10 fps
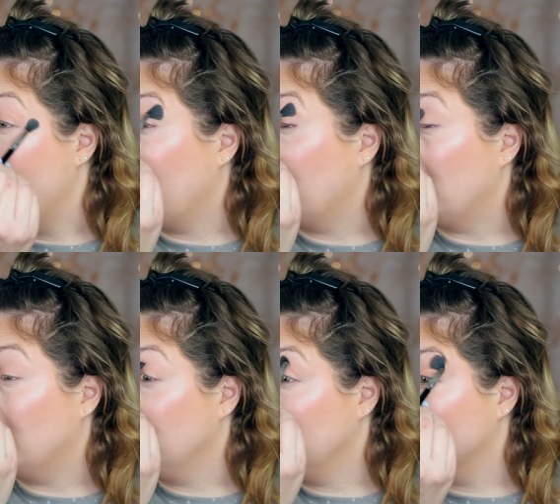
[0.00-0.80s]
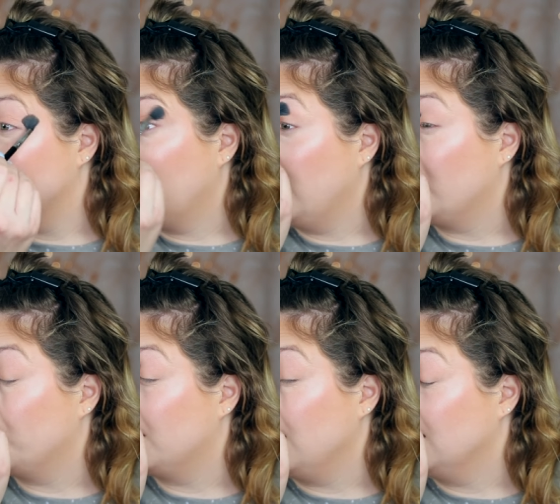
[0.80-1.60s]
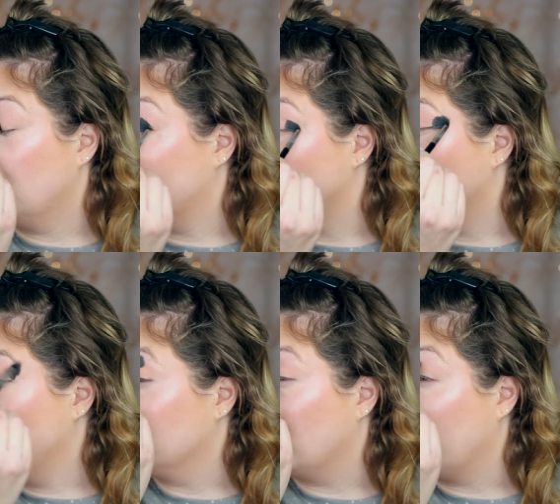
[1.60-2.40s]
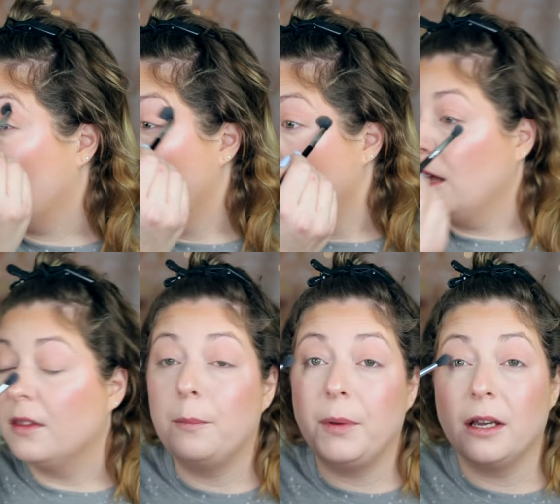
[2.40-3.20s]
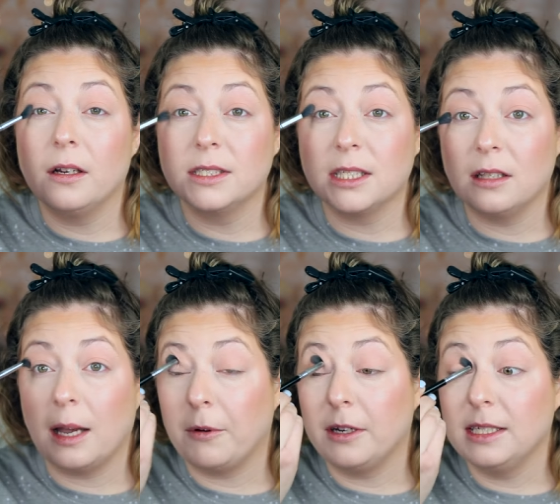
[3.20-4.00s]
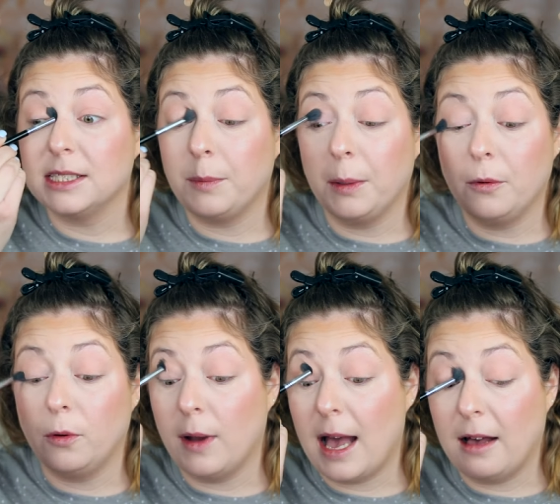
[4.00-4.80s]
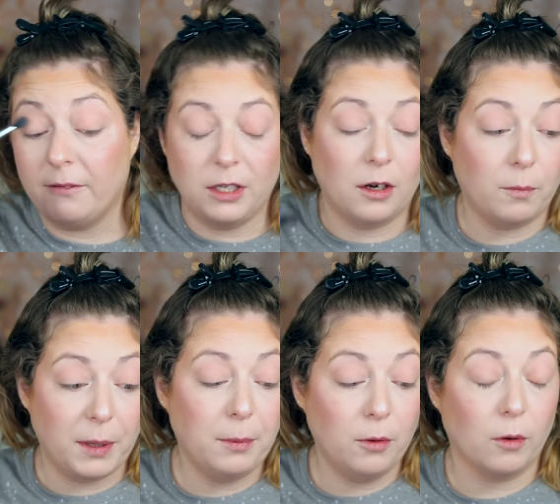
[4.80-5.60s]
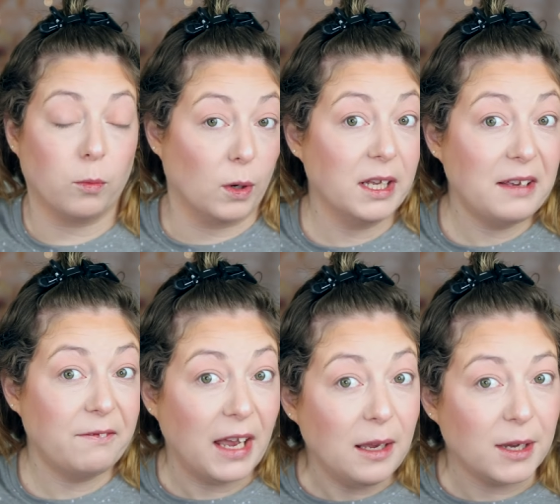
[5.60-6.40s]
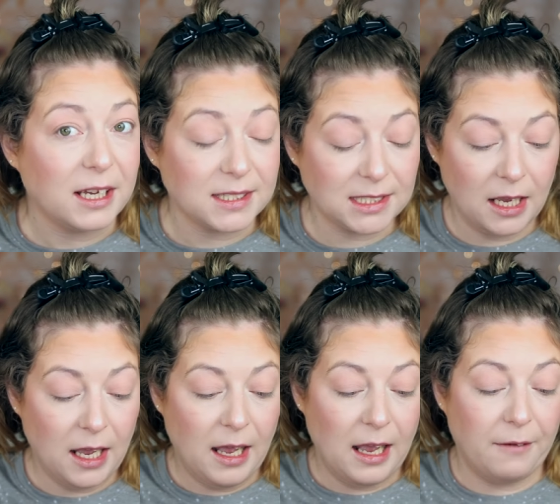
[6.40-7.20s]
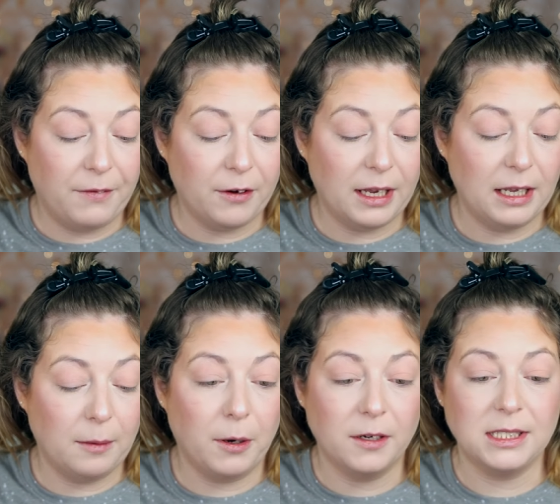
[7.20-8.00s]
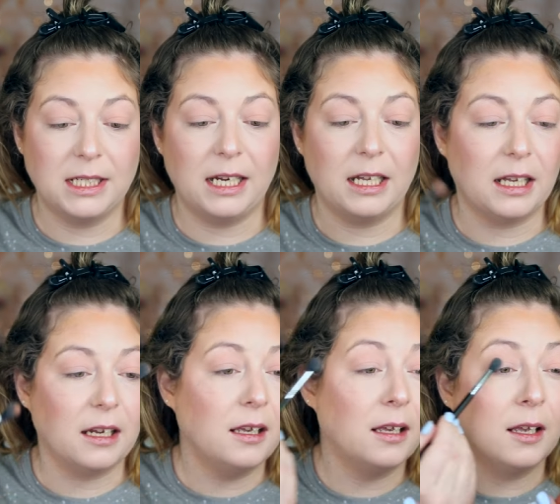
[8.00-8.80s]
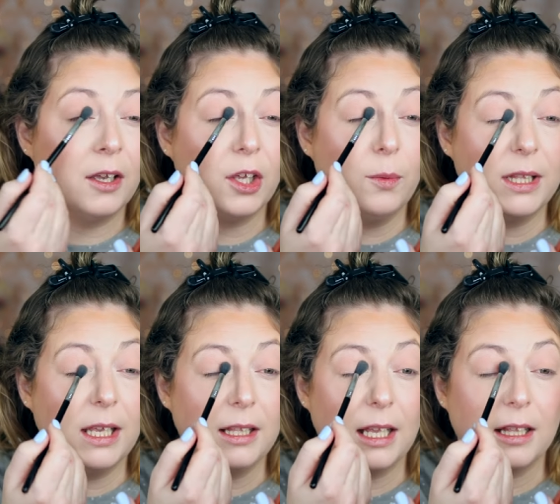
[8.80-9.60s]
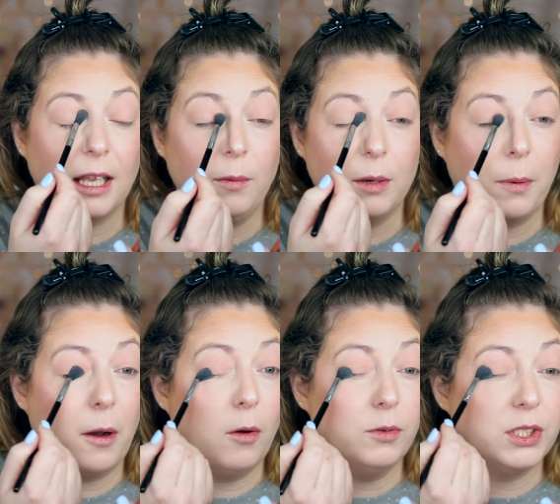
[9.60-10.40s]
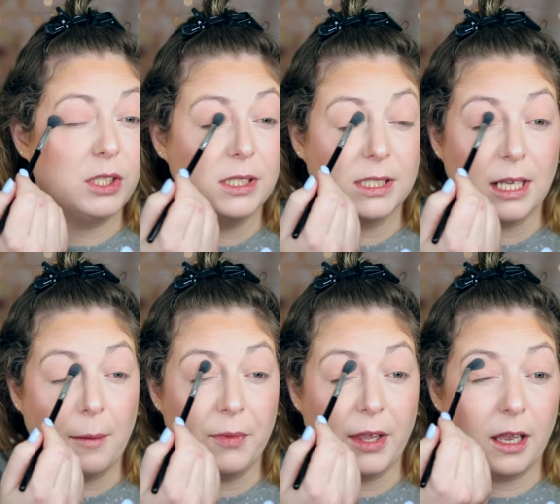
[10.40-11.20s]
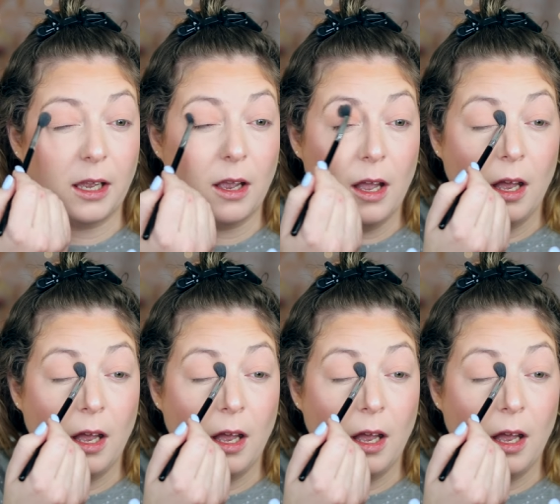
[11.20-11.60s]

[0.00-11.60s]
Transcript: And at the end of the day, you would think that even like the bigger celebrities, the people who have, you know, people who are really famous, if they're getting impersonated, you would think that they would post something